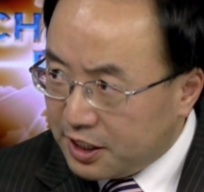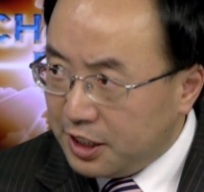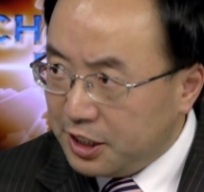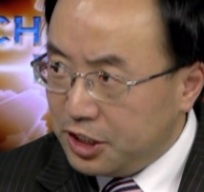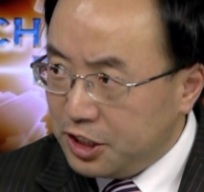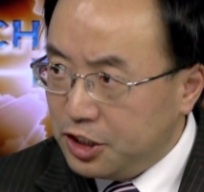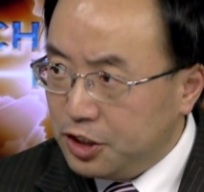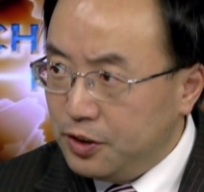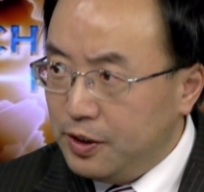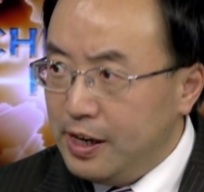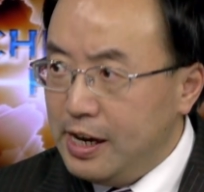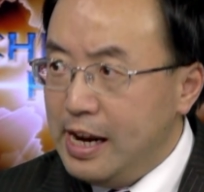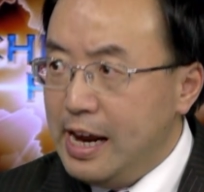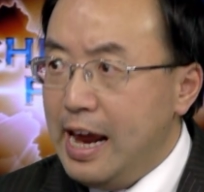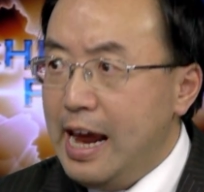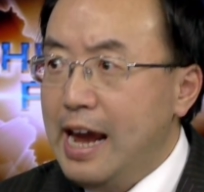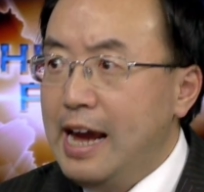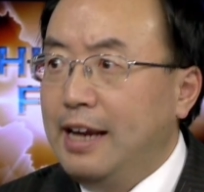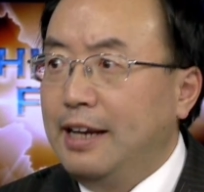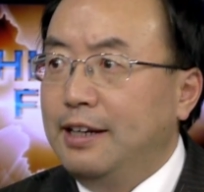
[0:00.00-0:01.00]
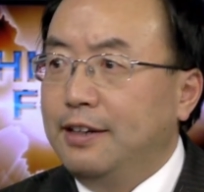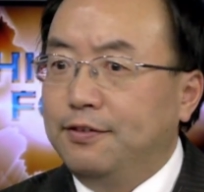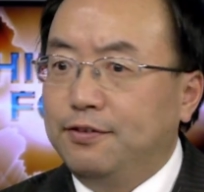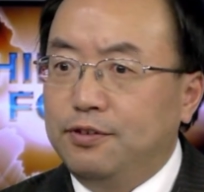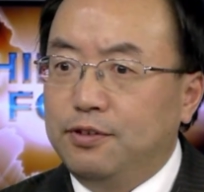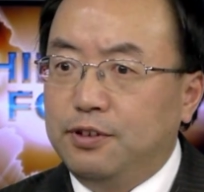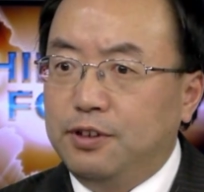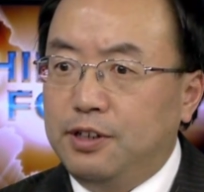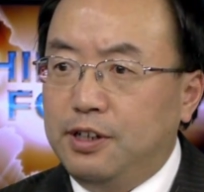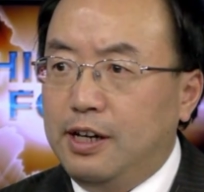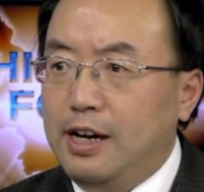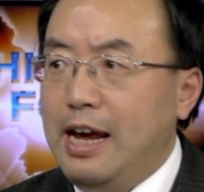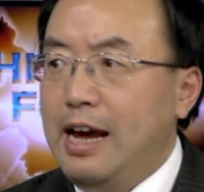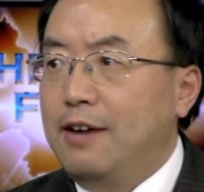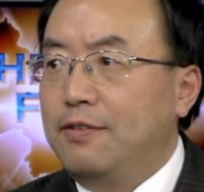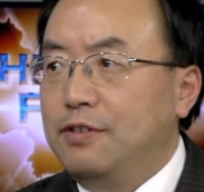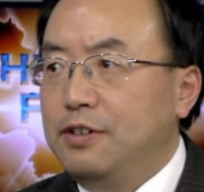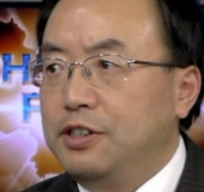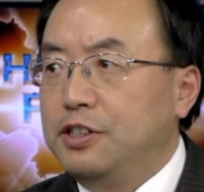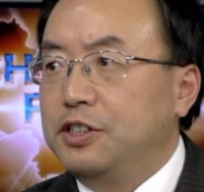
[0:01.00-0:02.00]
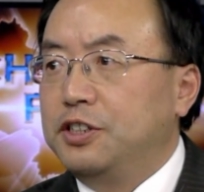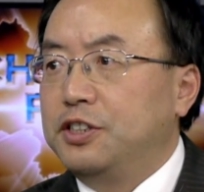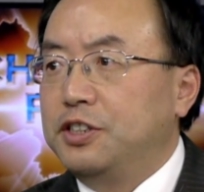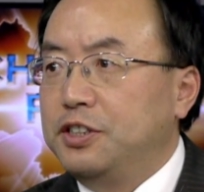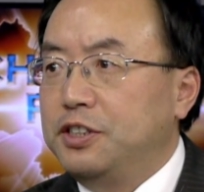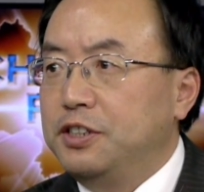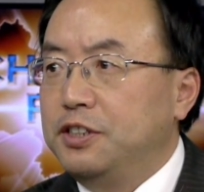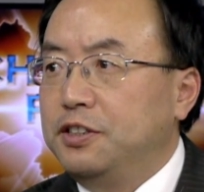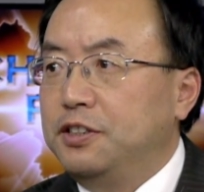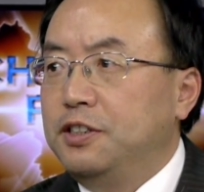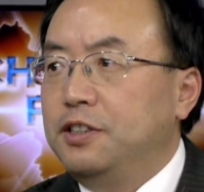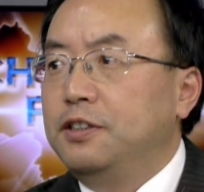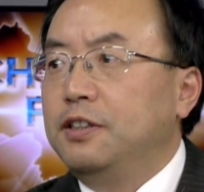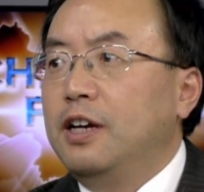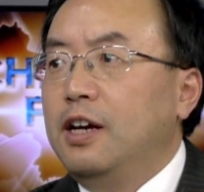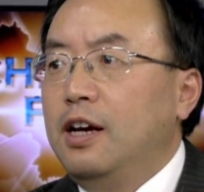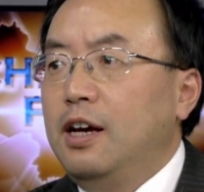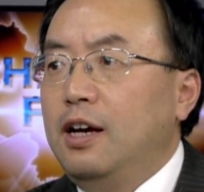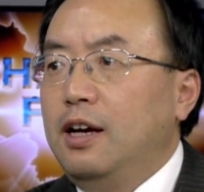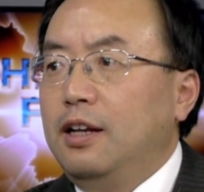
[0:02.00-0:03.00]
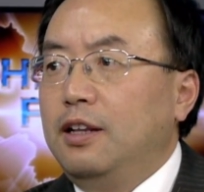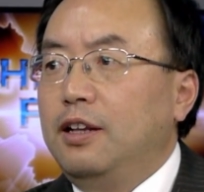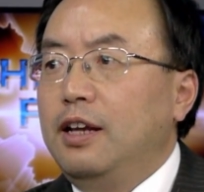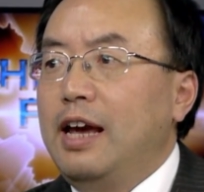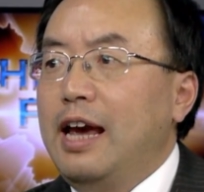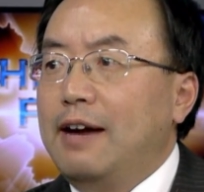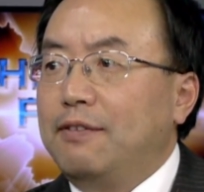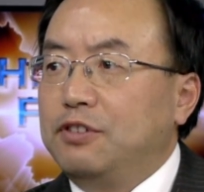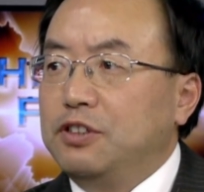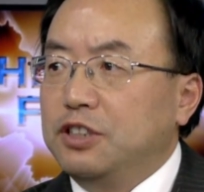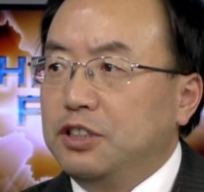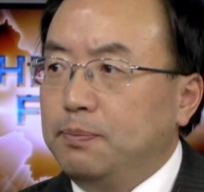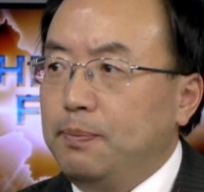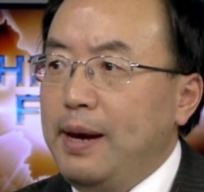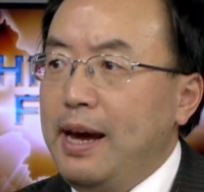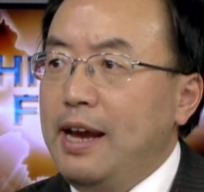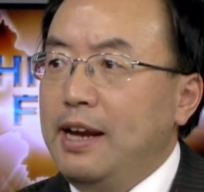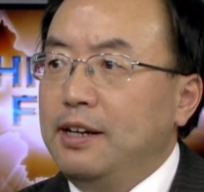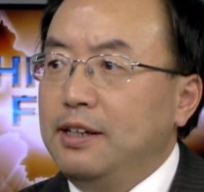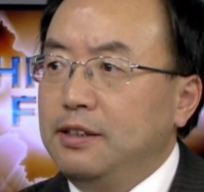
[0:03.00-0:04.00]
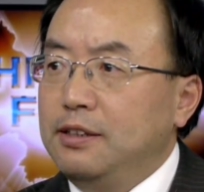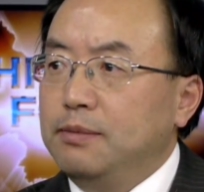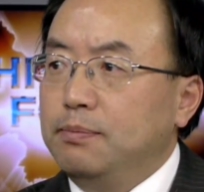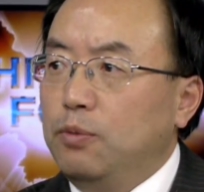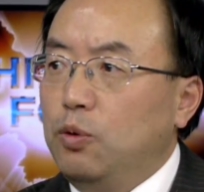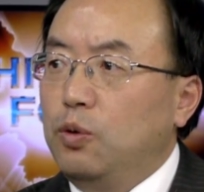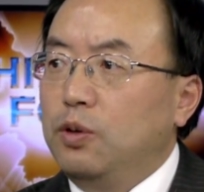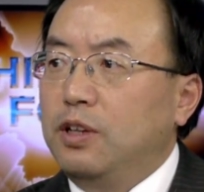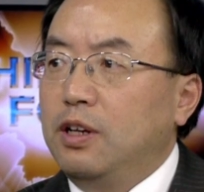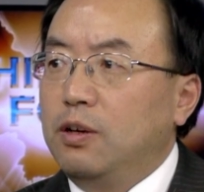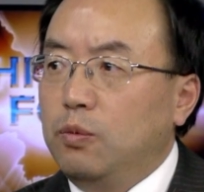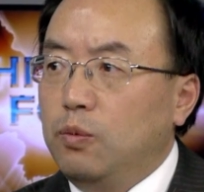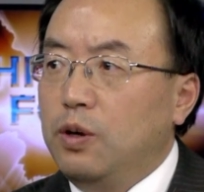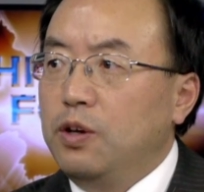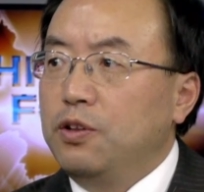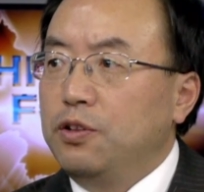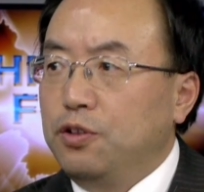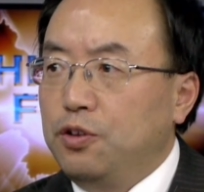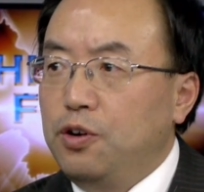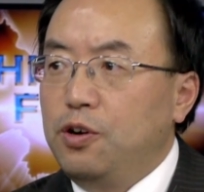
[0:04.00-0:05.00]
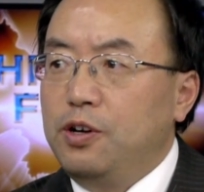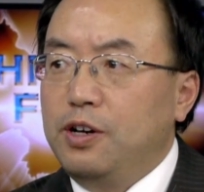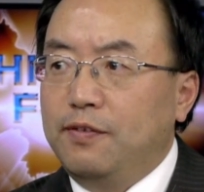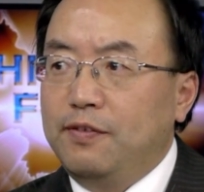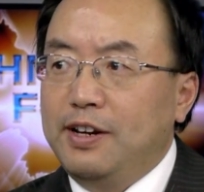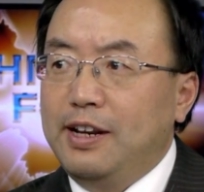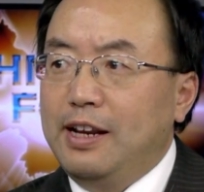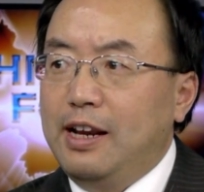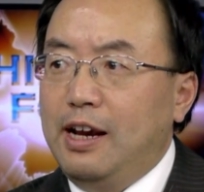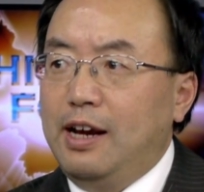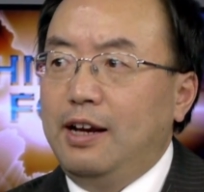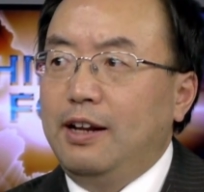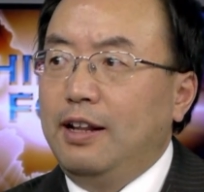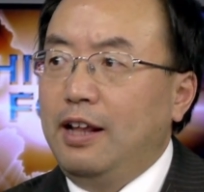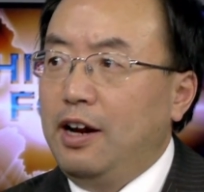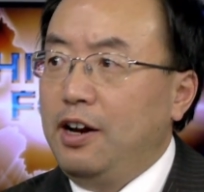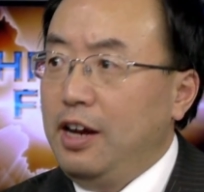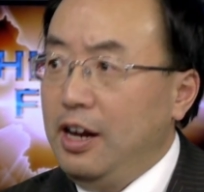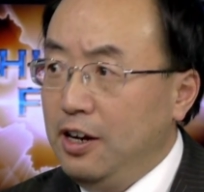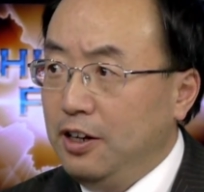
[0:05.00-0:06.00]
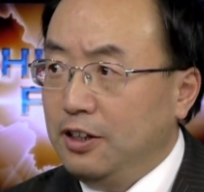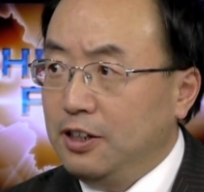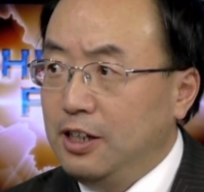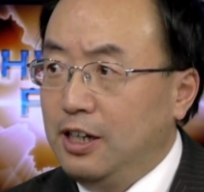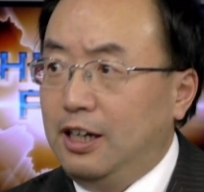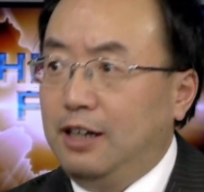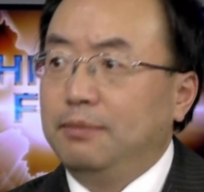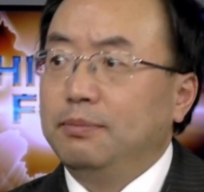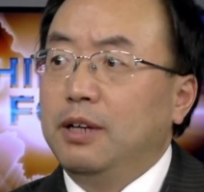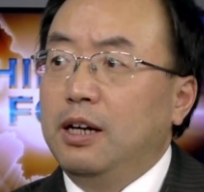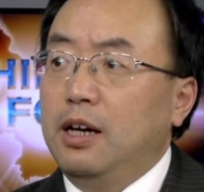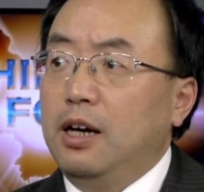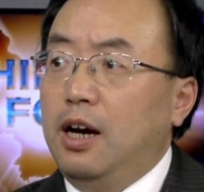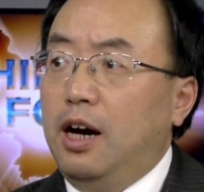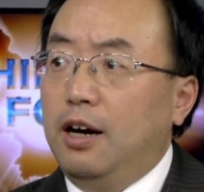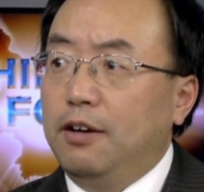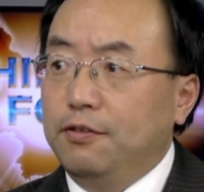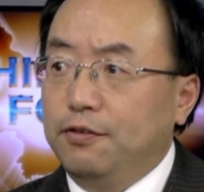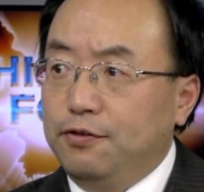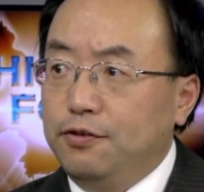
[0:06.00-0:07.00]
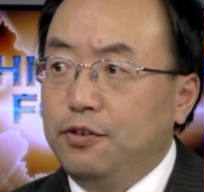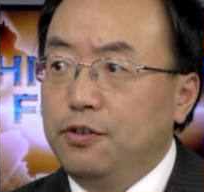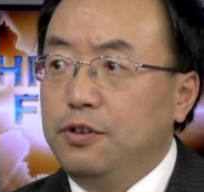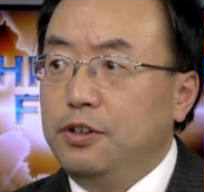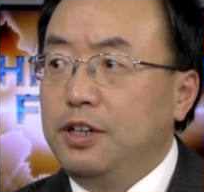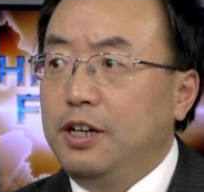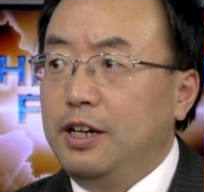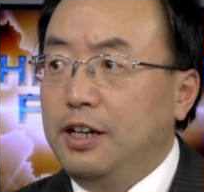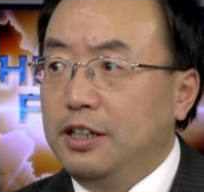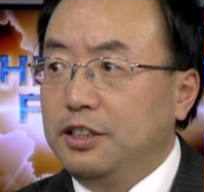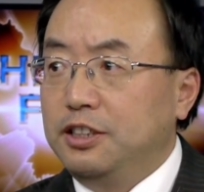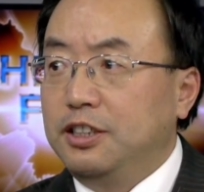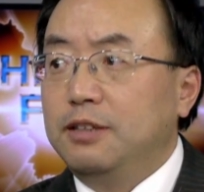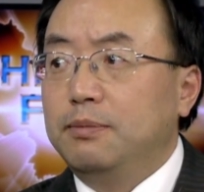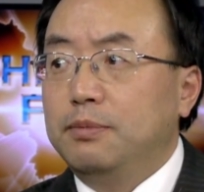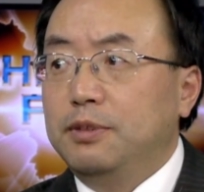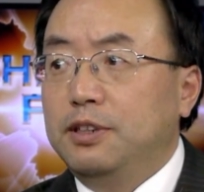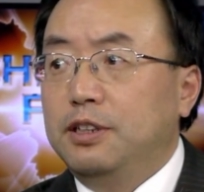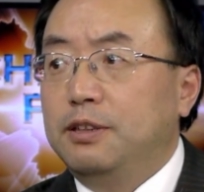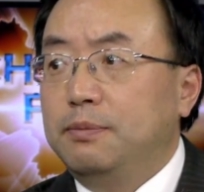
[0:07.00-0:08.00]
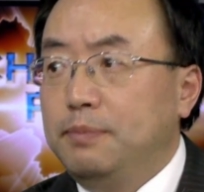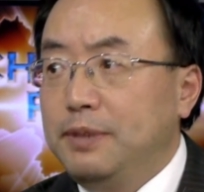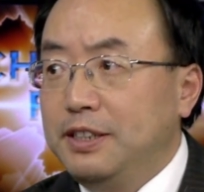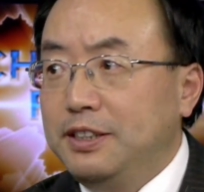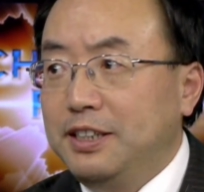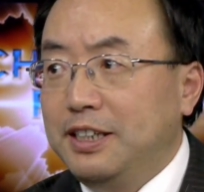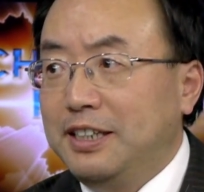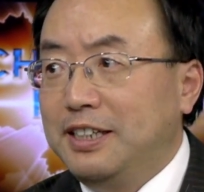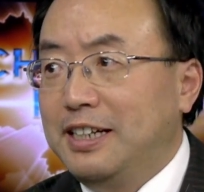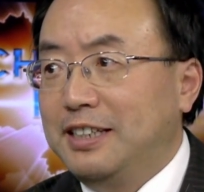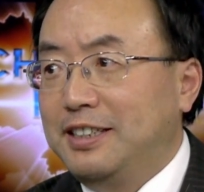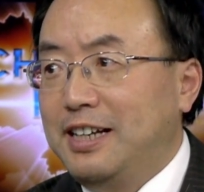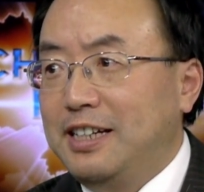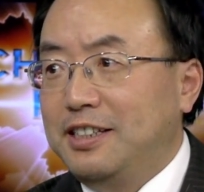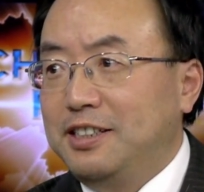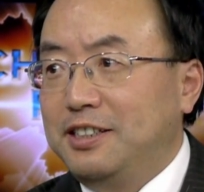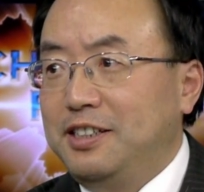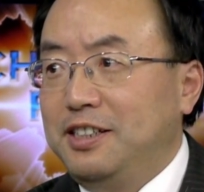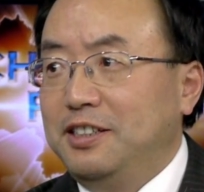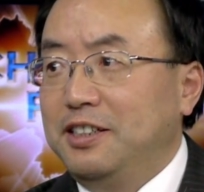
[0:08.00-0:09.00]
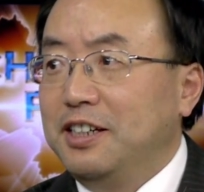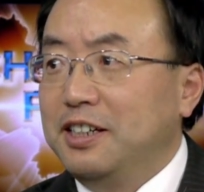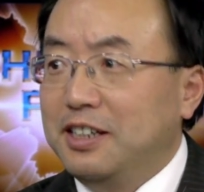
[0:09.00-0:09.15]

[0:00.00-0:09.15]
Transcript: country, and for average citizen, they have to spend more than 1/3 of their income on food and similar basic necessities.